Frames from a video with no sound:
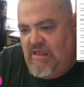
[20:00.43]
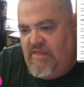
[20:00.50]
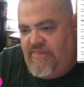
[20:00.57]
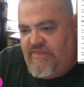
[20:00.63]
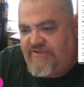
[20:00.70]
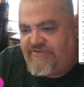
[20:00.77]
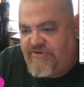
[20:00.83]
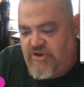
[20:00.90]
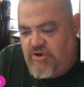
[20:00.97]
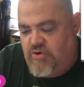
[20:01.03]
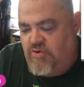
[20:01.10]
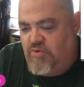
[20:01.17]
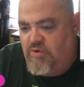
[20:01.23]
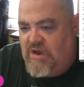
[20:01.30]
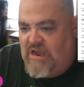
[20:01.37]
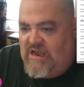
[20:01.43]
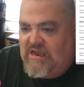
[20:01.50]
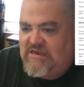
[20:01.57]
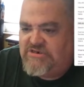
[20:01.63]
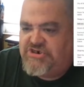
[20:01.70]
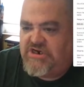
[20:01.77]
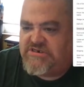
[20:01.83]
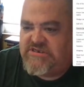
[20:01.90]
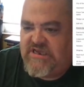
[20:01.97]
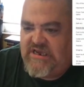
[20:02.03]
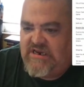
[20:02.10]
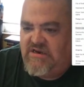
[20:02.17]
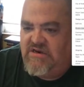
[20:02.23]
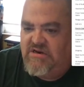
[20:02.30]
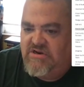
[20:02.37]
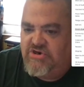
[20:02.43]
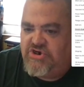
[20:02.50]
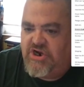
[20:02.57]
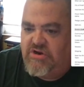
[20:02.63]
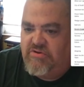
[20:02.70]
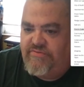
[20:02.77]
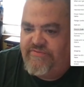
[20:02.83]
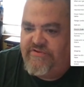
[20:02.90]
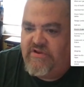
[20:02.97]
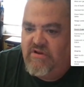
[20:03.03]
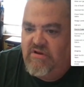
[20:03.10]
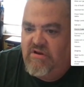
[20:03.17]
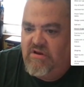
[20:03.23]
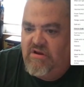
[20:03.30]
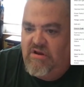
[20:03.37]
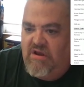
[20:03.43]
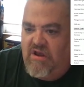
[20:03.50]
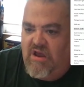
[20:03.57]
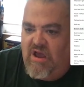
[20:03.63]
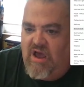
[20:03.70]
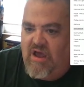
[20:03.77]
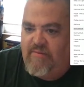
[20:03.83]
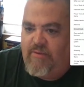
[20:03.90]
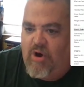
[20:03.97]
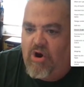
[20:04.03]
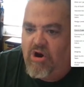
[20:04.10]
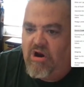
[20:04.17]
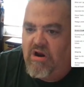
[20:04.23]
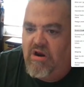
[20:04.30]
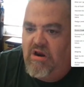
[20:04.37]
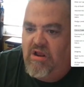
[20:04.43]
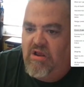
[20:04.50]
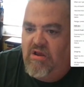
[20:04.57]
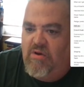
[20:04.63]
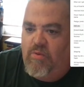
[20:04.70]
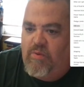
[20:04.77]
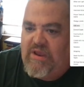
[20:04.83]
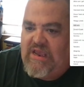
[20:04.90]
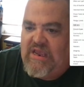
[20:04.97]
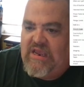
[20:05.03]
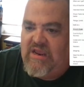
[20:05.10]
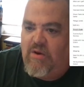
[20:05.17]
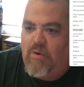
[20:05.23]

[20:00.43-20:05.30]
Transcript: this new Justine Jones. art. We